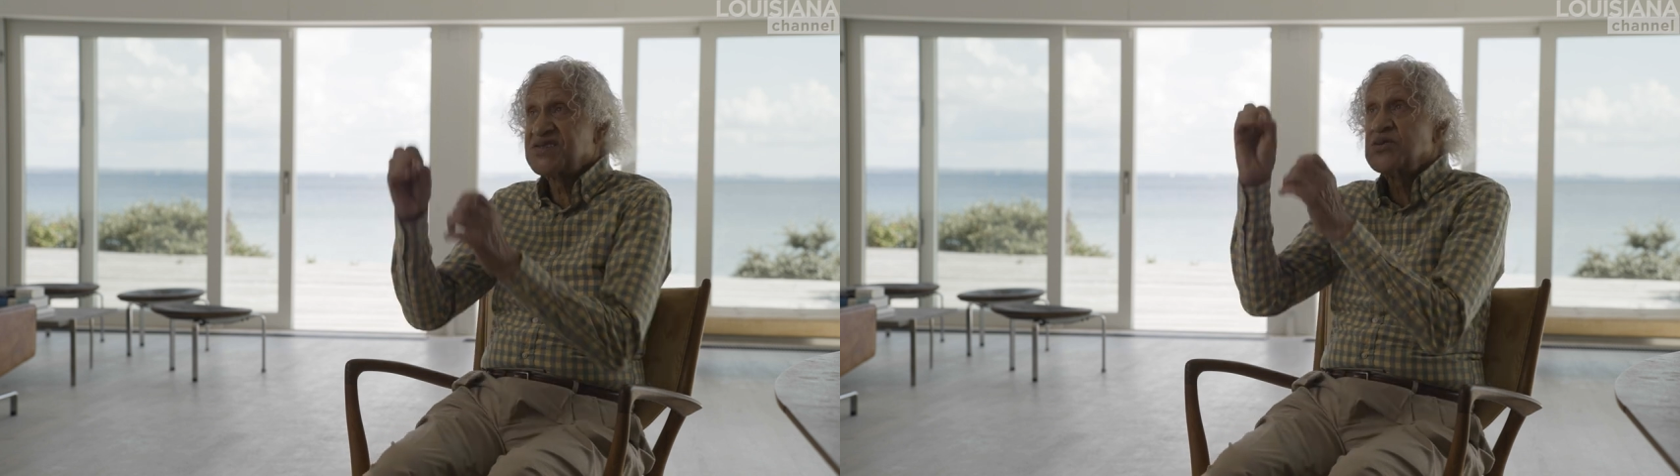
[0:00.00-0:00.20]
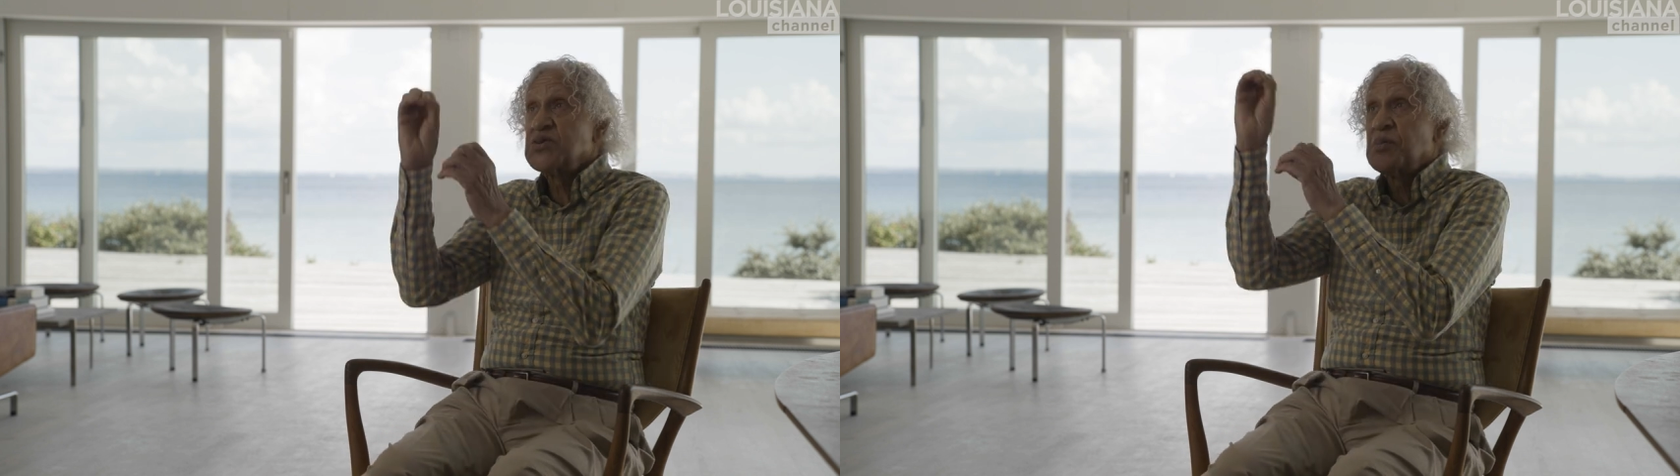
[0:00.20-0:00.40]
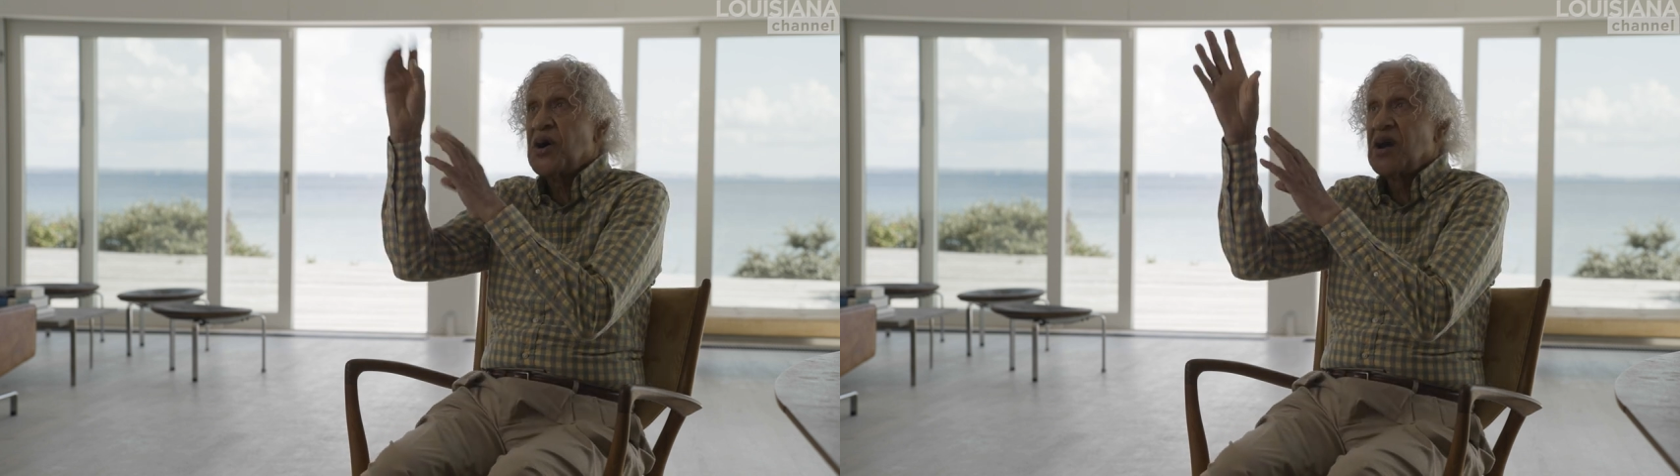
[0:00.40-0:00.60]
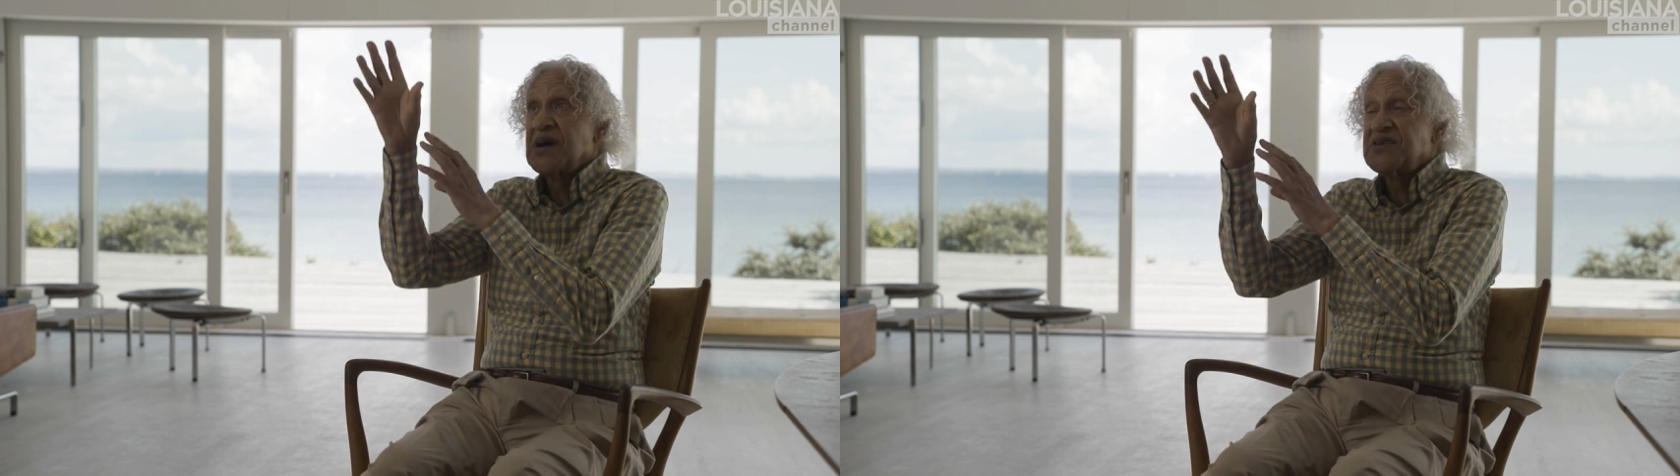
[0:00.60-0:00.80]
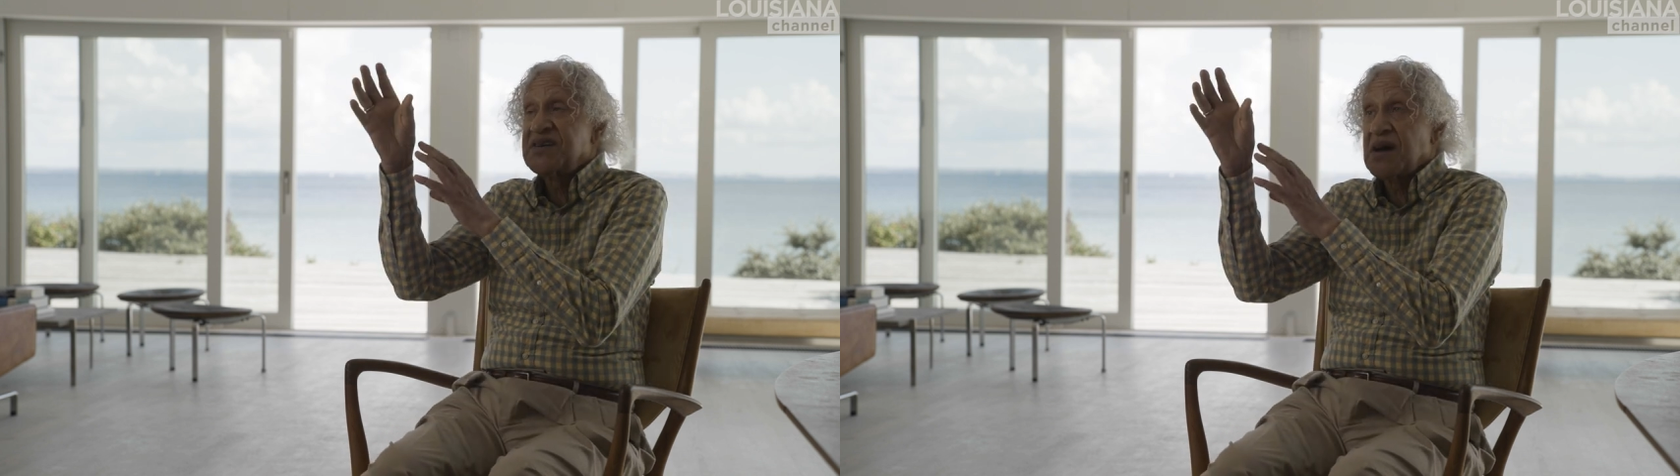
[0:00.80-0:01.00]
shoot the ball
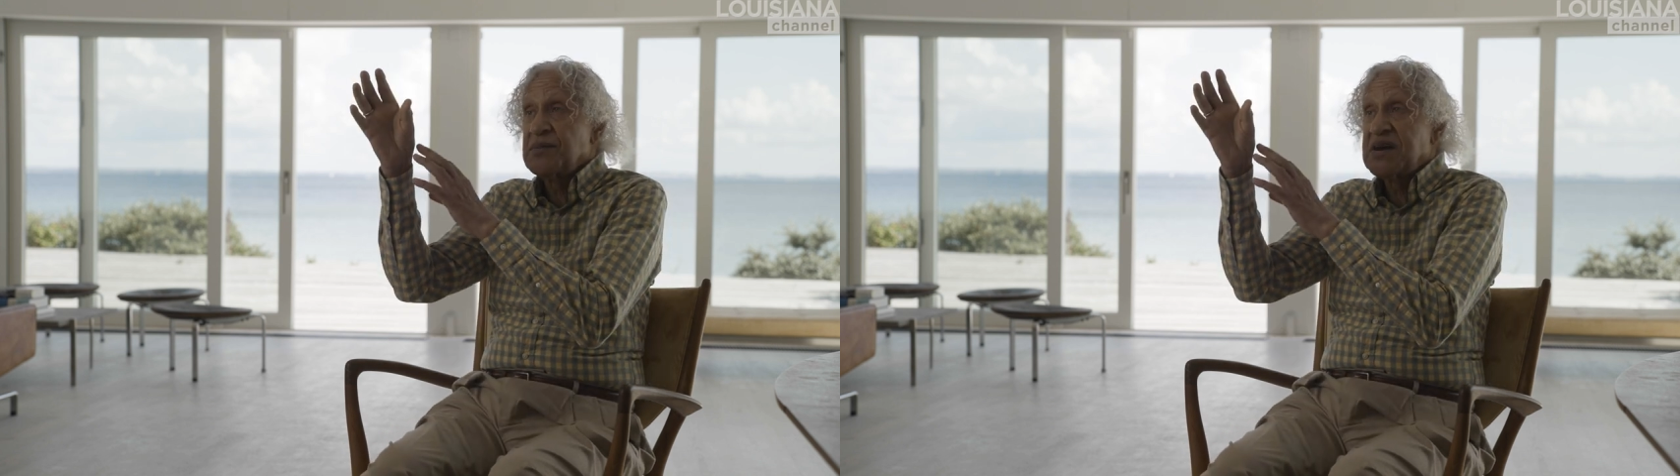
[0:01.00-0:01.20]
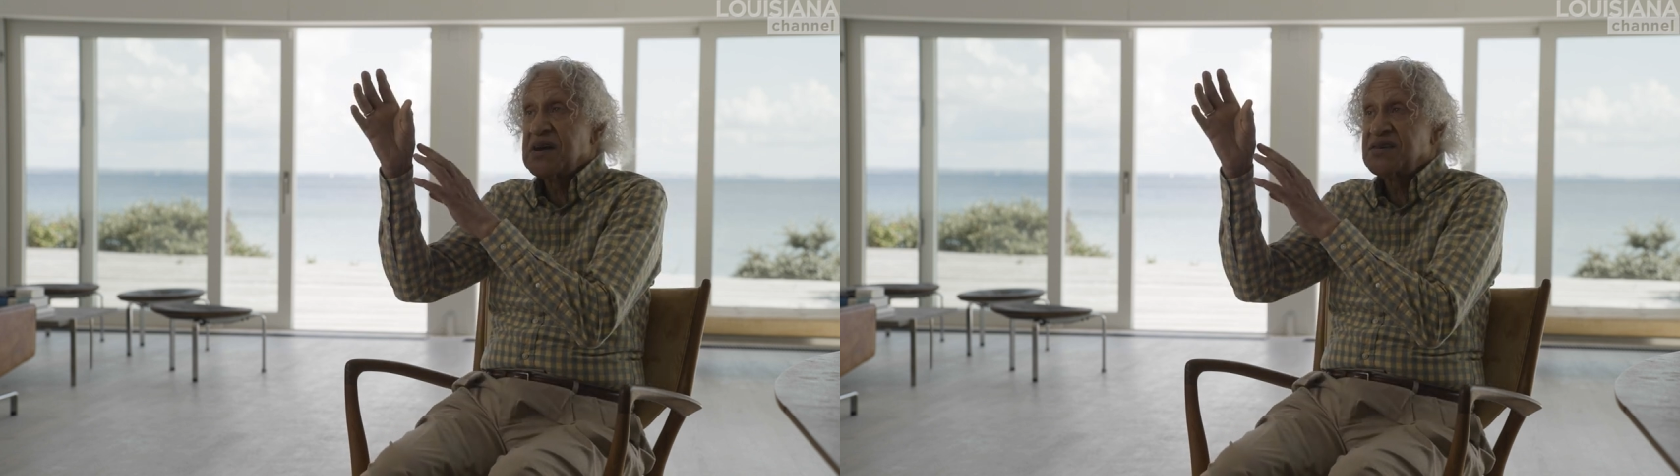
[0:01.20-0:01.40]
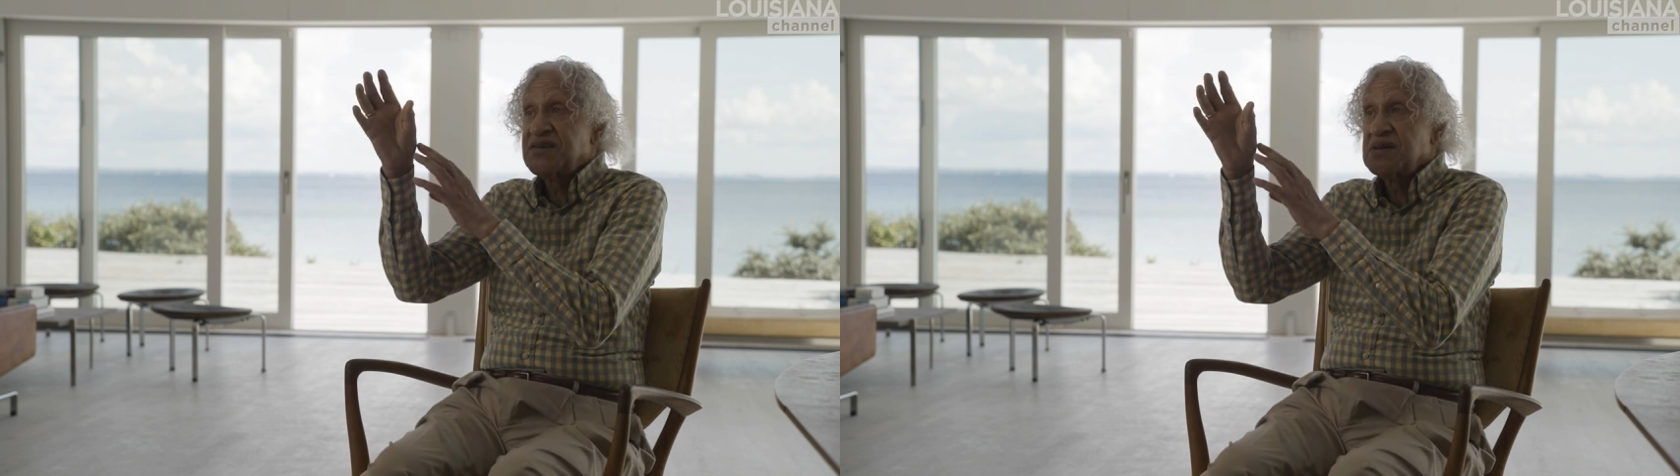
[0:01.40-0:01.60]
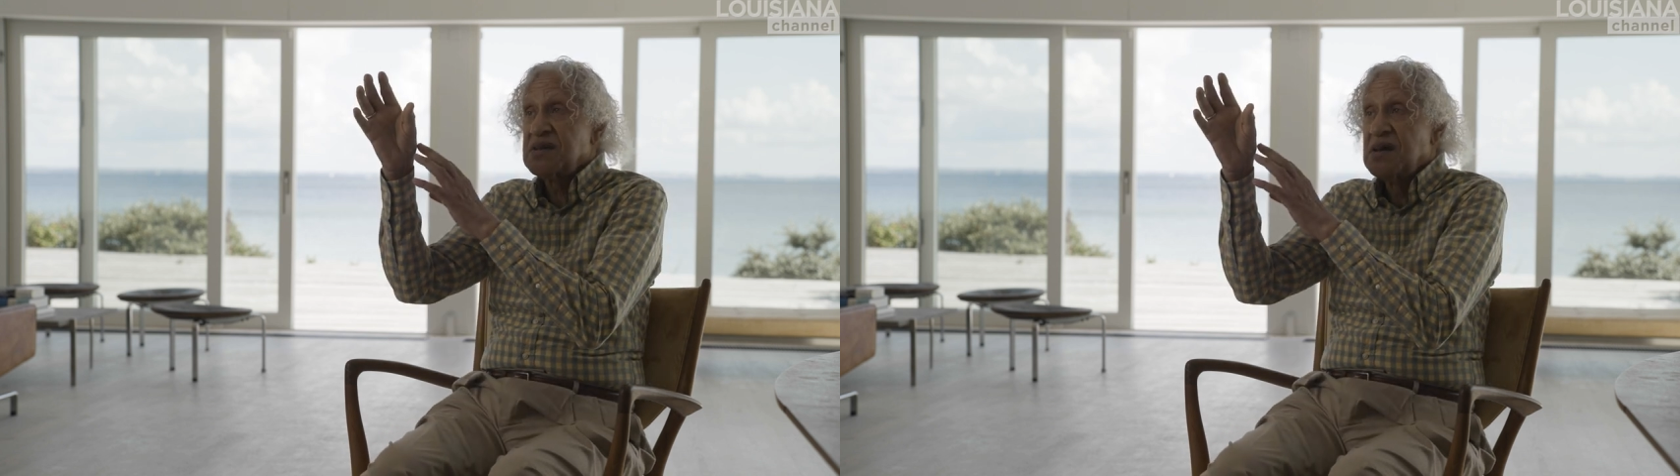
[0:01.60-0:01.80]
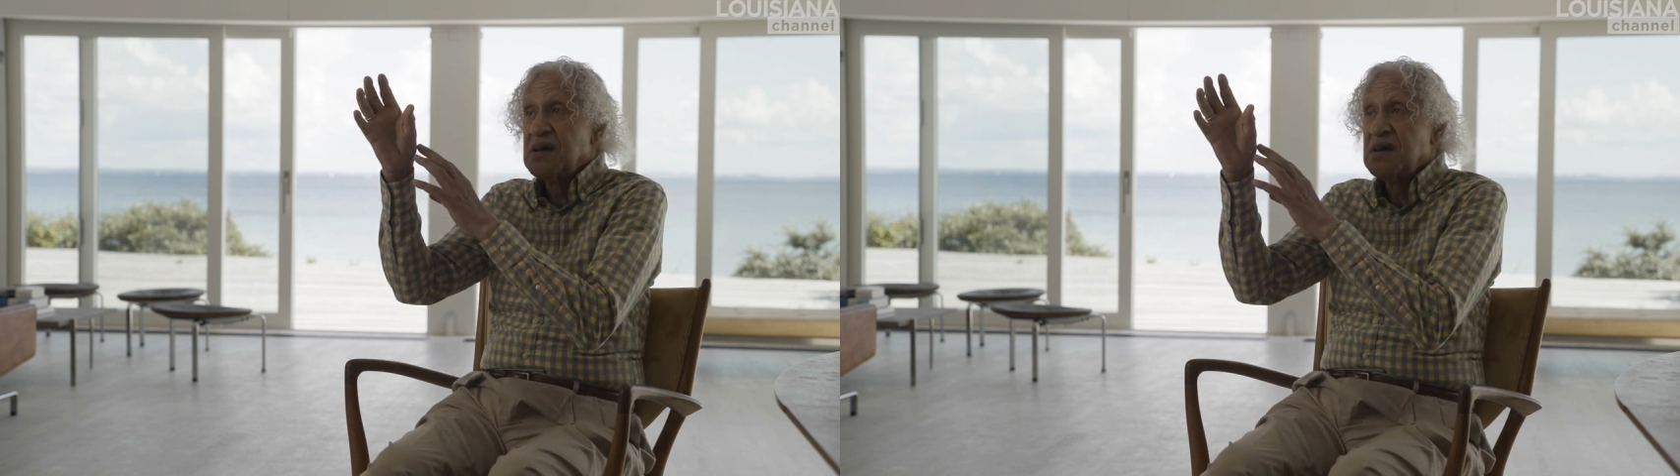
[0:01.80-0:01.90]
every time he gets it,